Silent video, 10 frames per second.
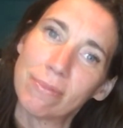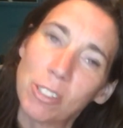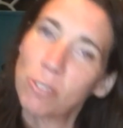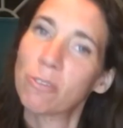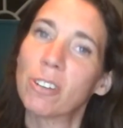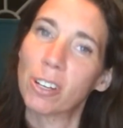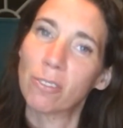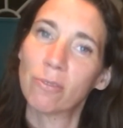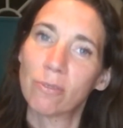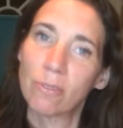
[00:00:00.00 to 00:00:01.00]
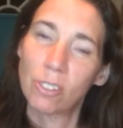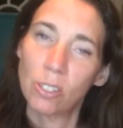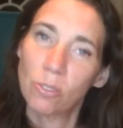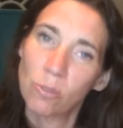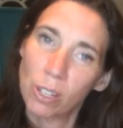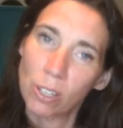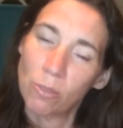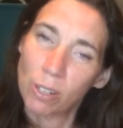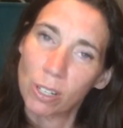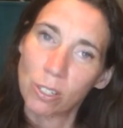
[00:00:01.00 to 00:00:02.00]
do it for you. Do what you
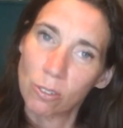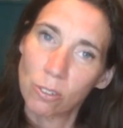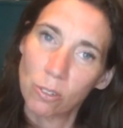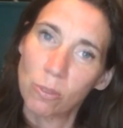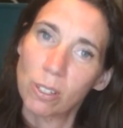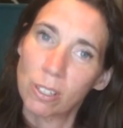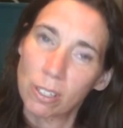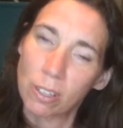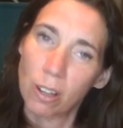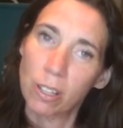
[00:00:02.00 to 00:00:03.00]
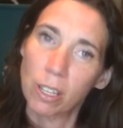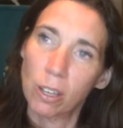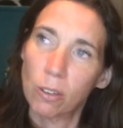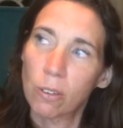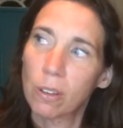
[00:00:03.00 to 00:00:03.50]
want to do. Do what is calling you.